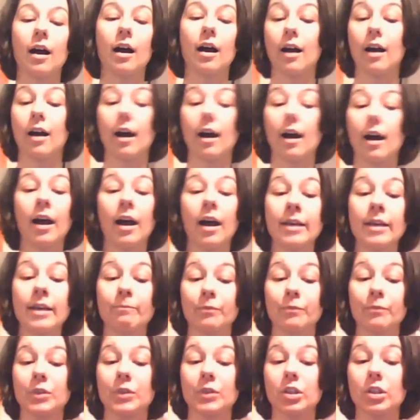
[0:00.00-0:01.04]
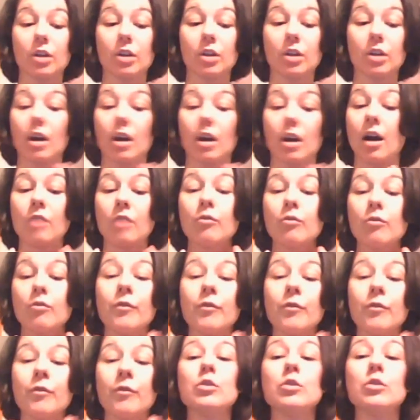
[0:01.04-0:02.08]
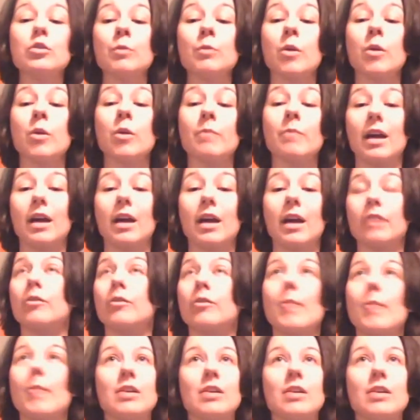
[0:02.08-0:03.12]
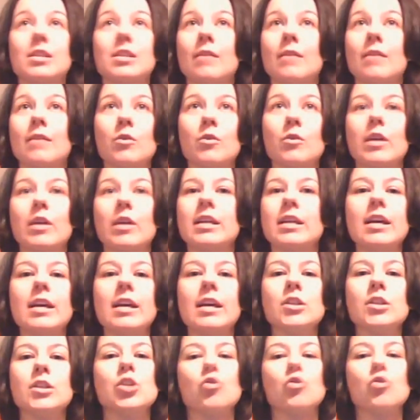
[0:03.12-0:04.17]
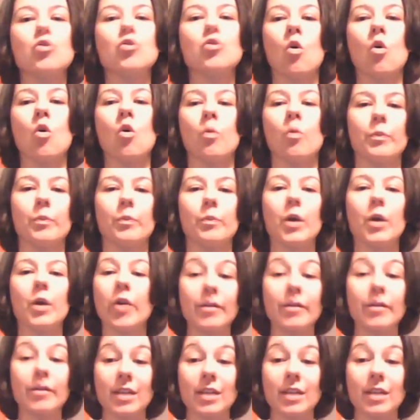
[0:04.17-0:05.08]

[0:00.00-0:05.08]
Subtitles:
And I refused point blank for about 7 or 8 years to draw